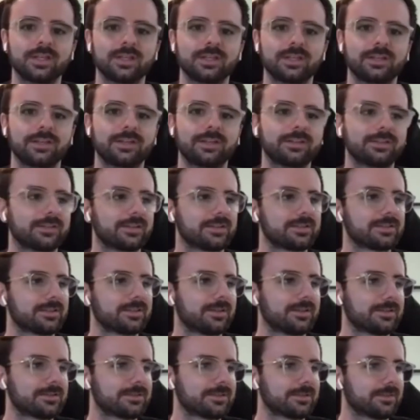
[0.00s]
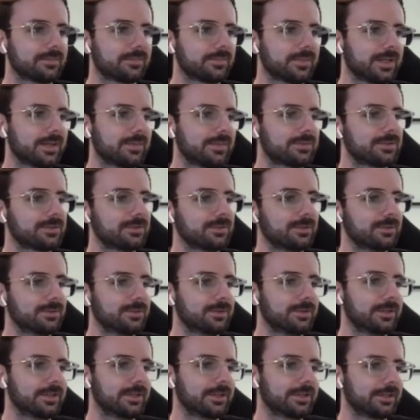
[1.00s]
Yeah, that's awesome.
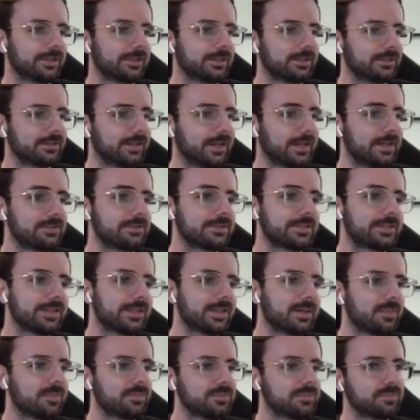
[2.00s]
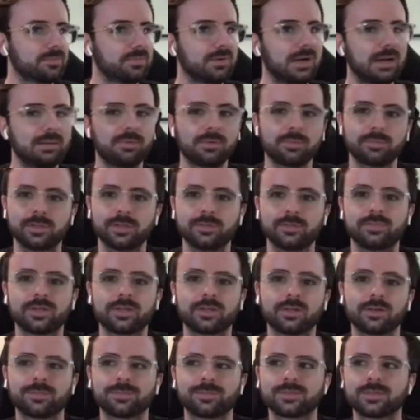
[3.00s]
Absolutely. And I'd say that probably
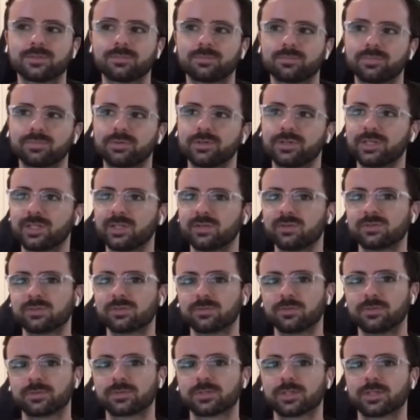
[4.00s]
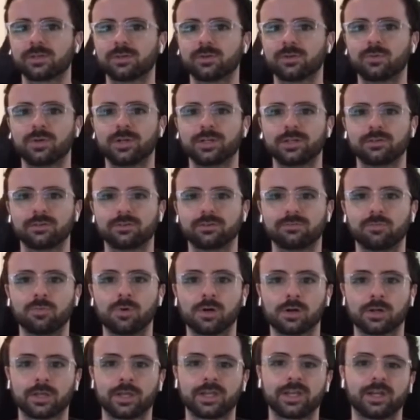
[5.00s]
becomes a pretty useful skill when you're
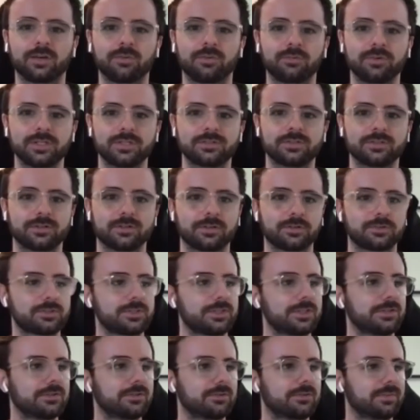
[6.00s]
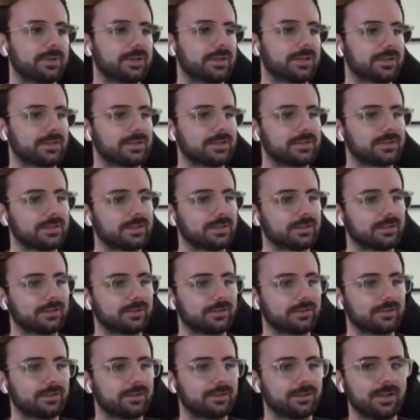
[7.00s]
working on research too, because
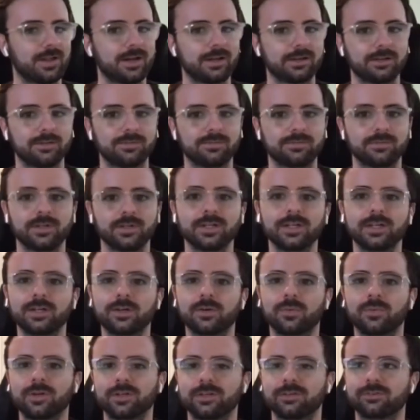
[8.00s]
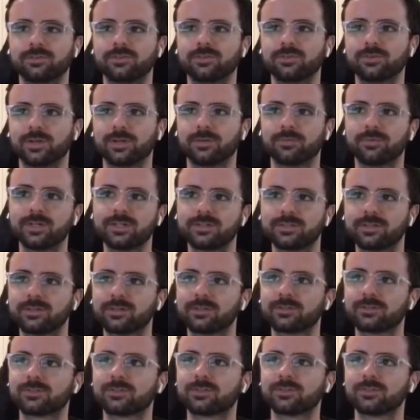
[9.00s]
a lot of when you're doing
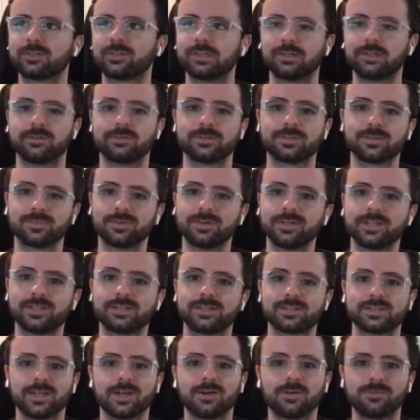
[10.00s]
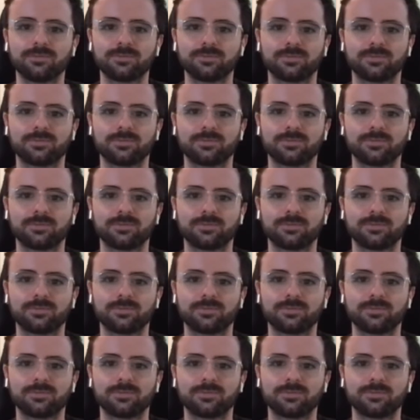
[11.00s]
research, it's pretty self